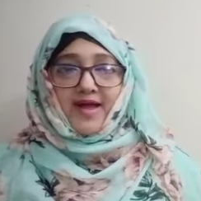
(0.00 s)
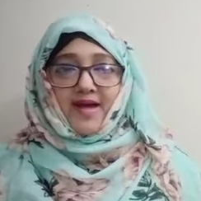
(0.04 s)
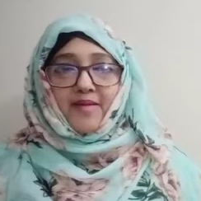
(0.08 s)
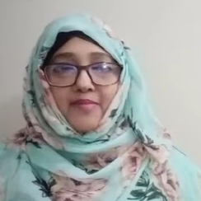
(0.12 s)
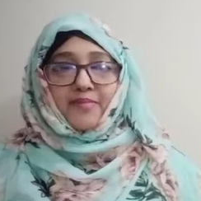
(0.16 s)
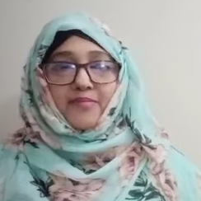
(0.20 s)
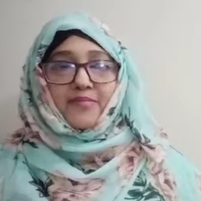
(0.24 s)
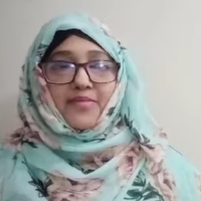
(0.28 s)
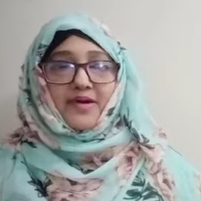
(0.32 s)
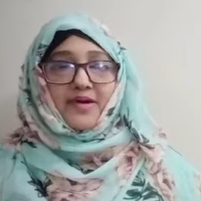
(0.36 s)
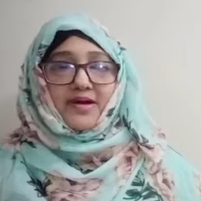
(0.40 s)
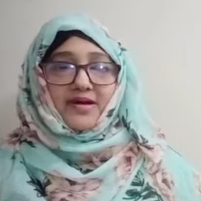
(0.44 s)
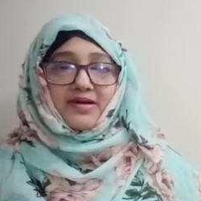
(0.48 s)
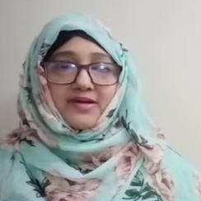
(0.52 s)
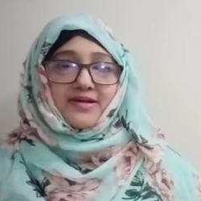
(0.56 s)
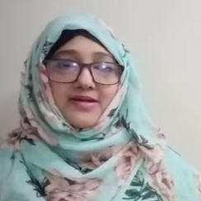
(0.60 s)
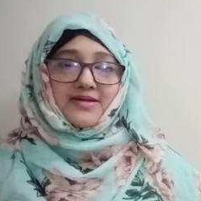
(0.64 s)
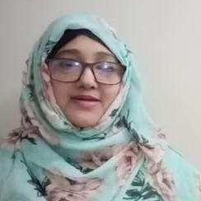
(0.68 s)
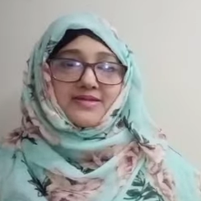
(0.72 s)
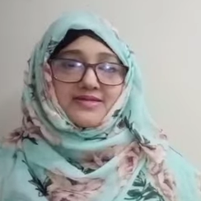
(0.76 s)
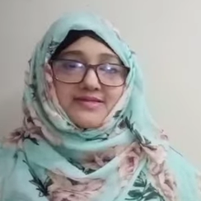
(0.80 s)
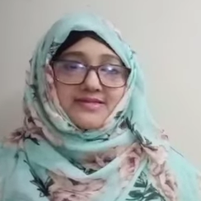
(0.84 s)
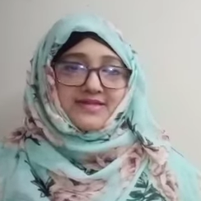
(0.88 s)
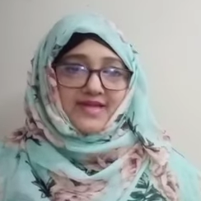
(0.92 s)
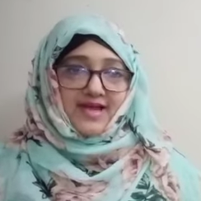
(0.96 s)
Number
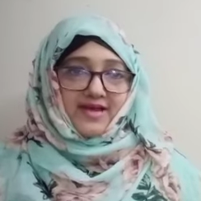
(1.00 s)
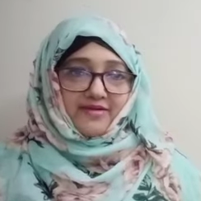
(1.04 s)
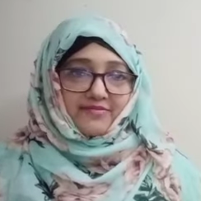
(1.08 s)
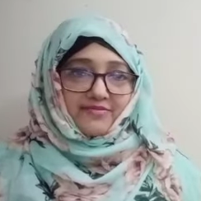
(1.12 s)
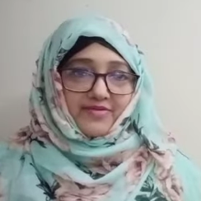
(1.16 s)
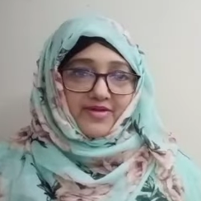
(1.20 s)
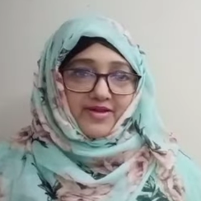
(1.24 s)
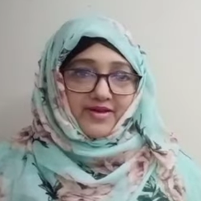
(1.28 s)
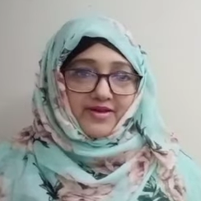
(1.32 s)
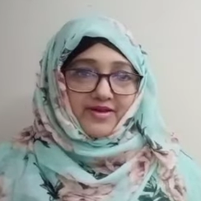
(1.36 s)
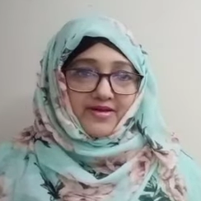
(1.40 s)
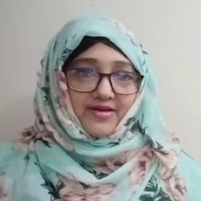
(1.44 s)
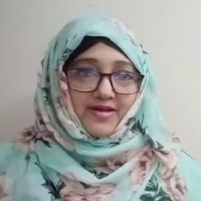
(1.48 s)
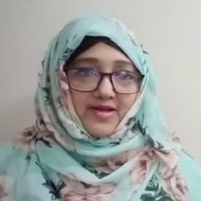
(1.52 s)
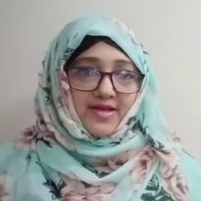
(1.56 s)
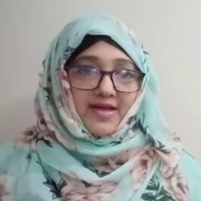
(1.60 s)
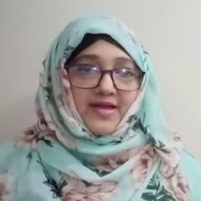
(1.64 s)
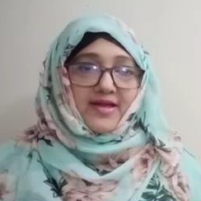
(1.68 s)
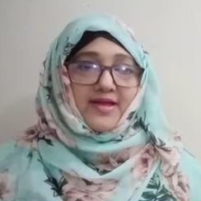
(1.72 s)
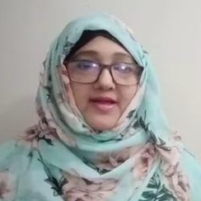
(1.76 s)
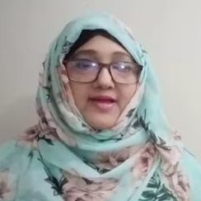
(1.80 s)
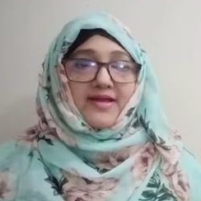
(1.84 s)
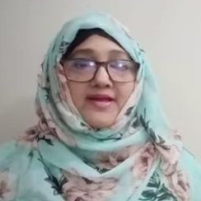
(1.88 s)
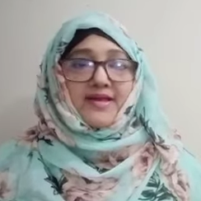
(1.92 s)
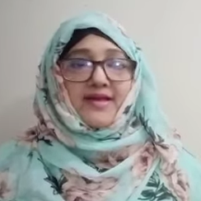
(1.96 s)
seven,
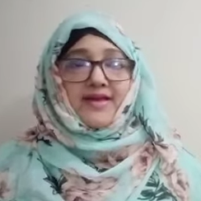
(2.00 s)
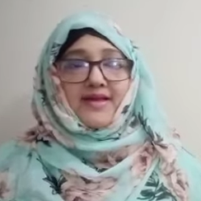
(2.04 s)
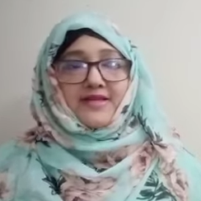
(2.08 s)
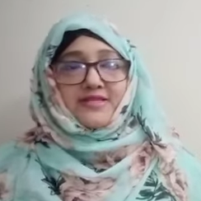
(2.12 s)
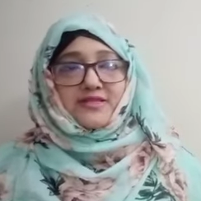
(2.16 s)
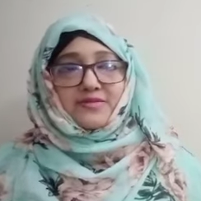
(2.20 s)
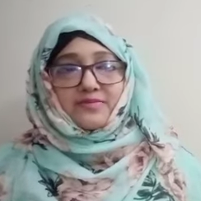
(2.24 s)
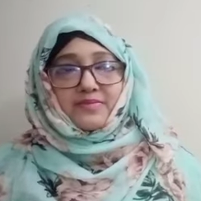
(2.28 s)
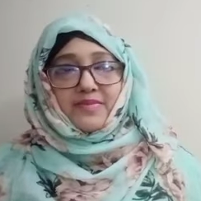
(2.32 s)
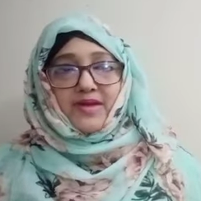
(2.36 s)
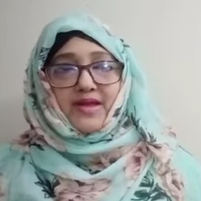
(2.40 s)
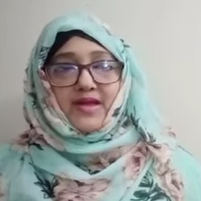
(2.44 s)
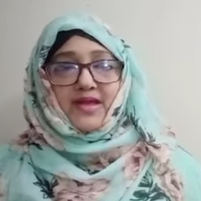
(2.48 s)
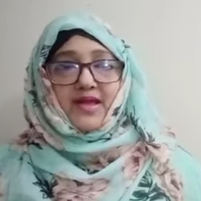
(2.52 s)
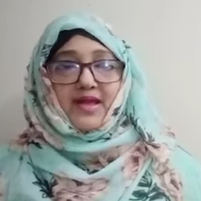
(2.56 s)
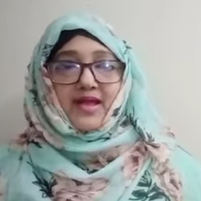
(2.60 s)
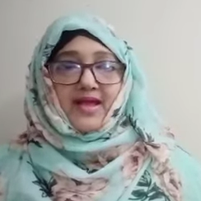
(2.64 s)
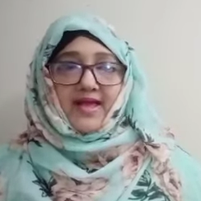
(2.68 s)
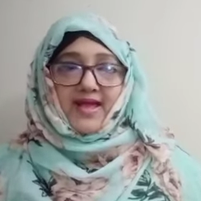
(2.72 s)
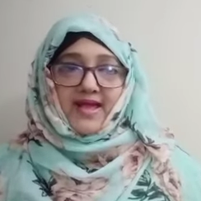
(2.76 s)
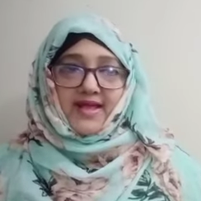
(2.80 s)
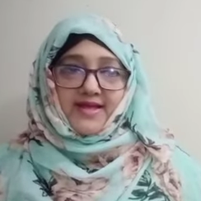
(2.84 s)
it may